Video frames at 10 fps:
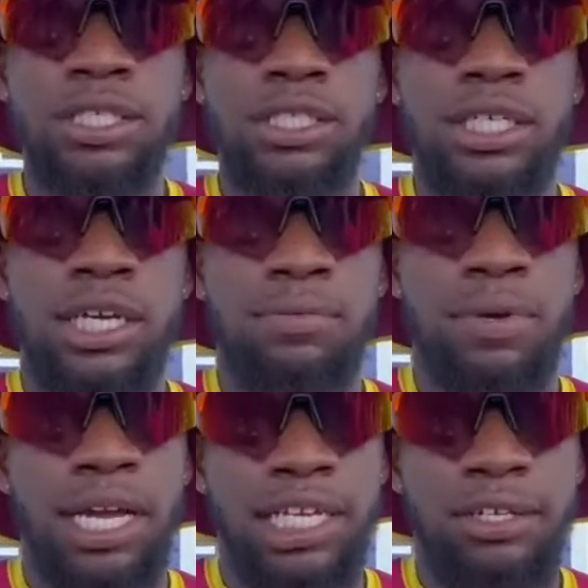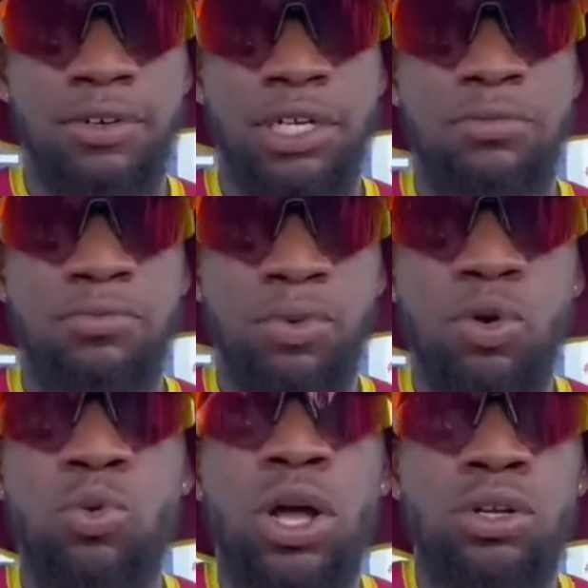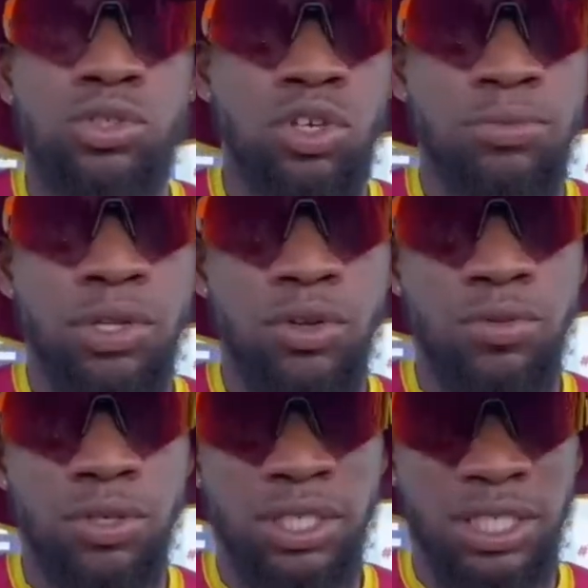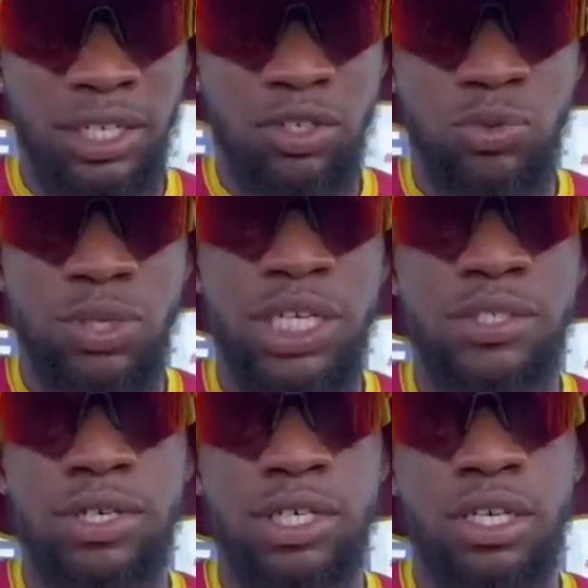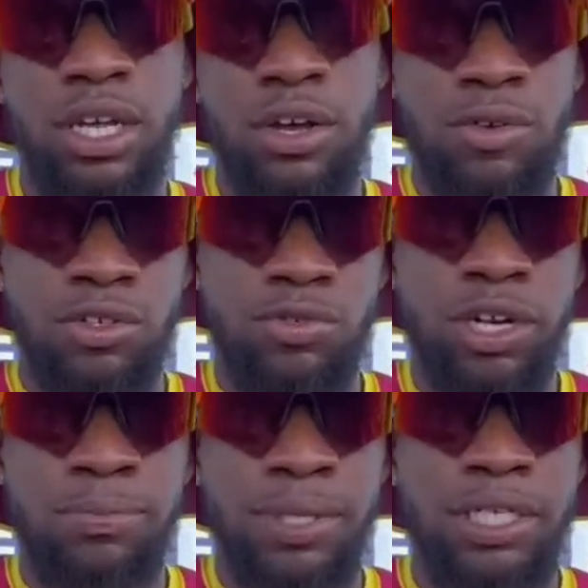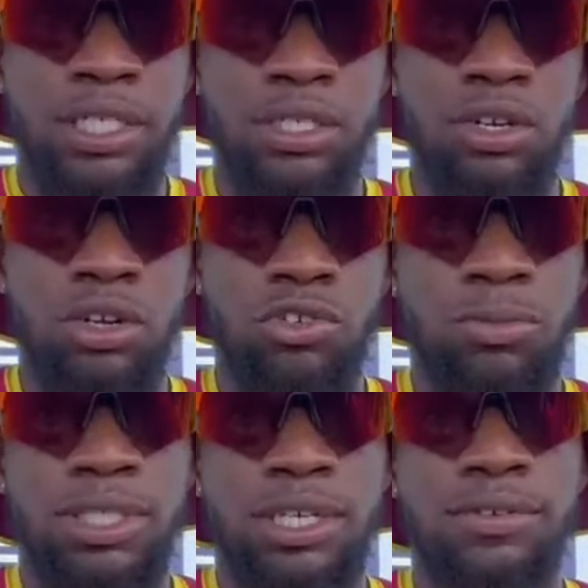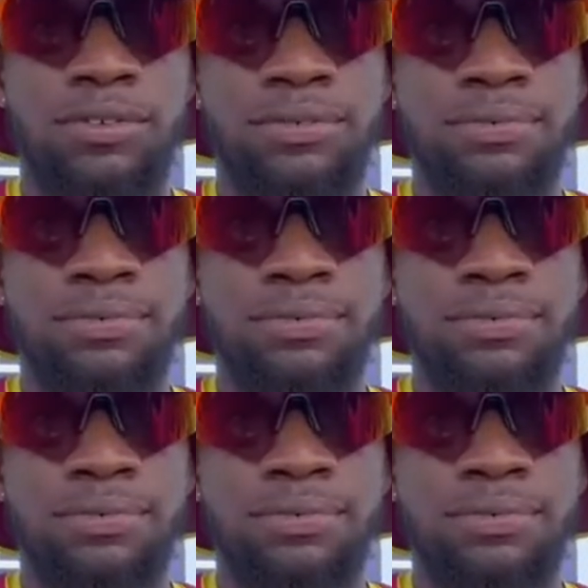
us, and Akeem really bowled well through the middle overs to take those wickets for us, which was very pleasing, along with myself.